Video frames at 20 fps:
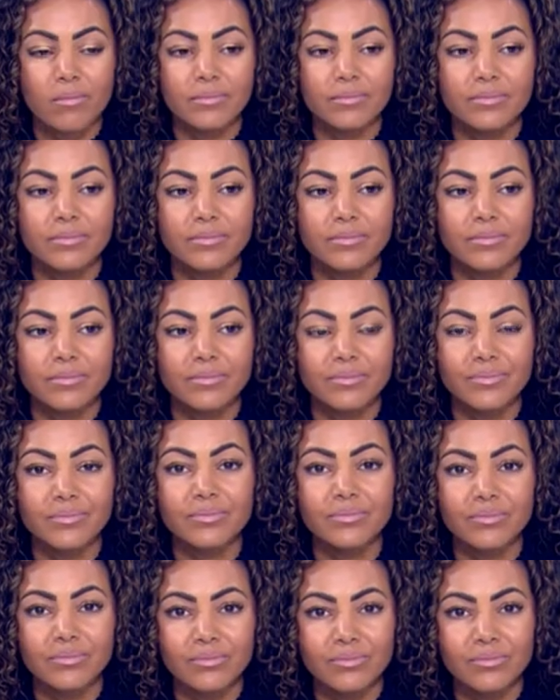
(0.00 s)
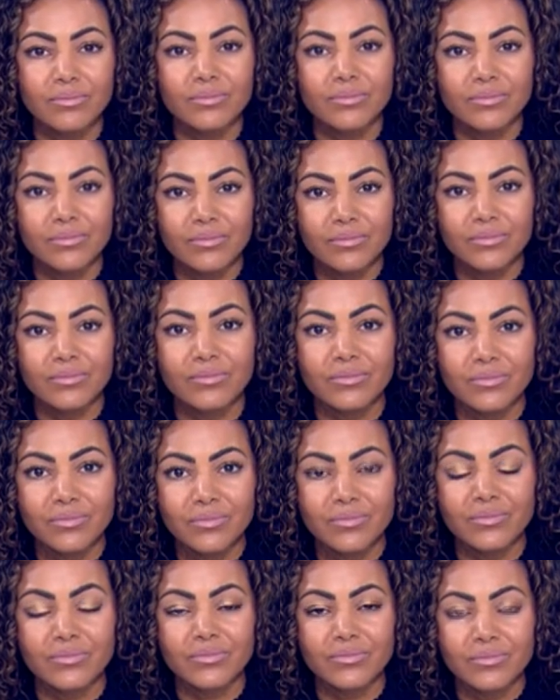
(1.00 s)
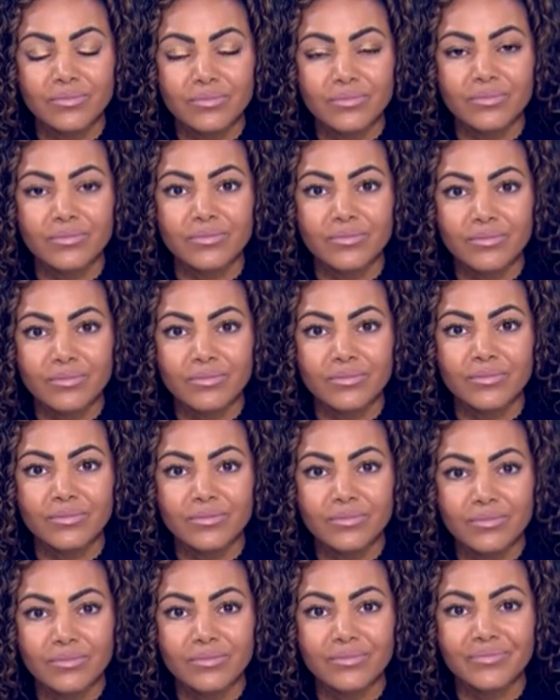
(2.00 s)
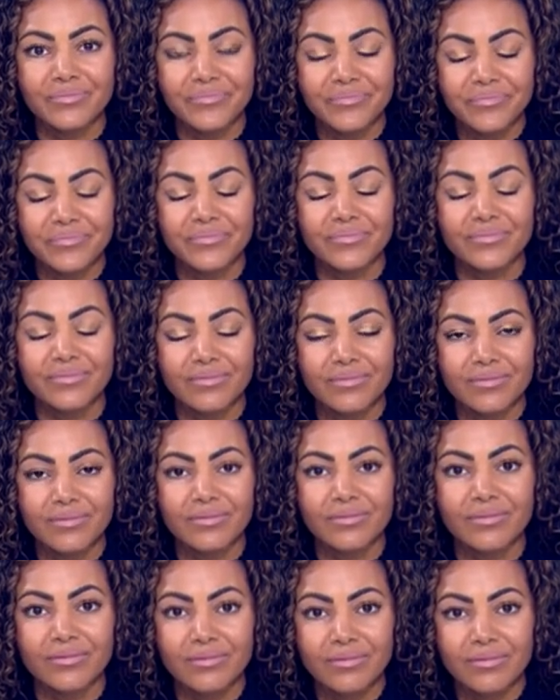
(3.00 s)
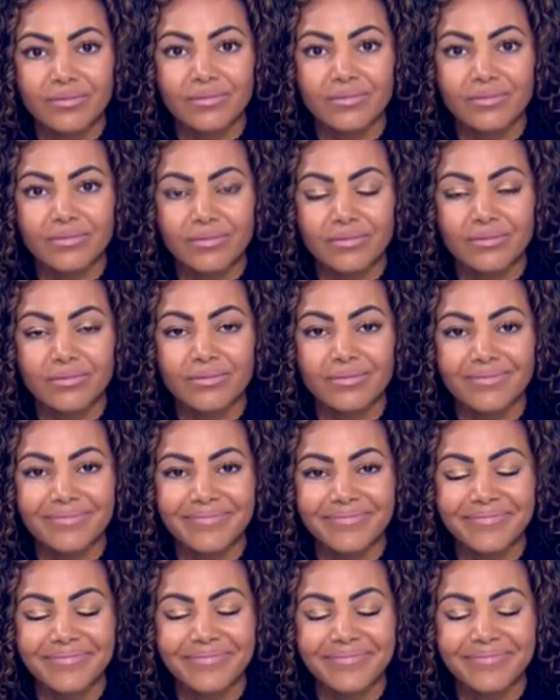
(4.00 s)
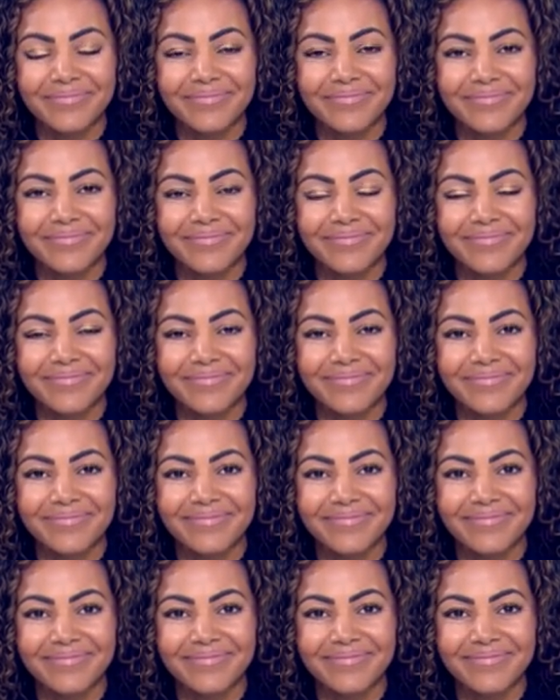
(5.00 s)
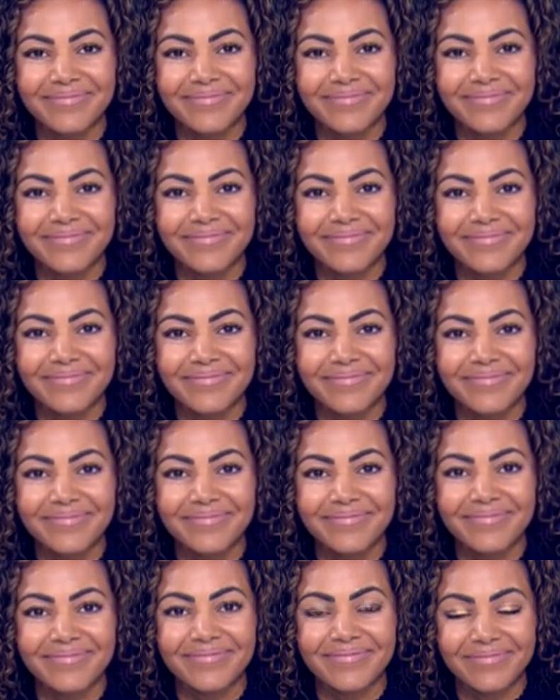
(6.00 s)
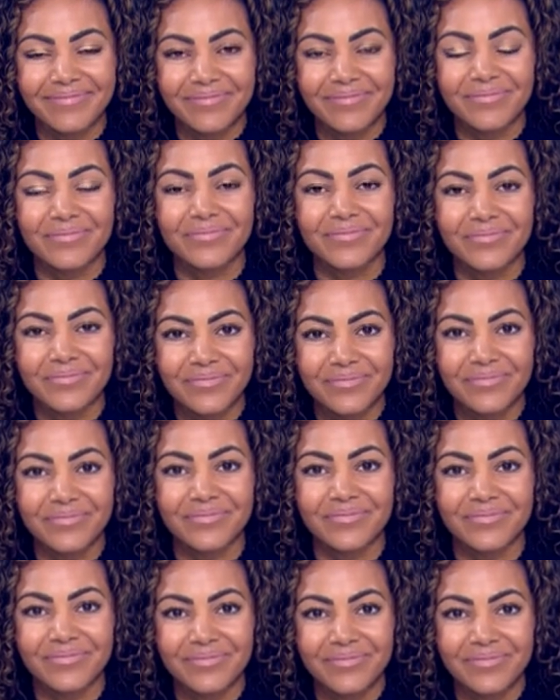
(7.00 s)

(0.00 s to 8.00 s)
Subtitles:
The person shown says nothing.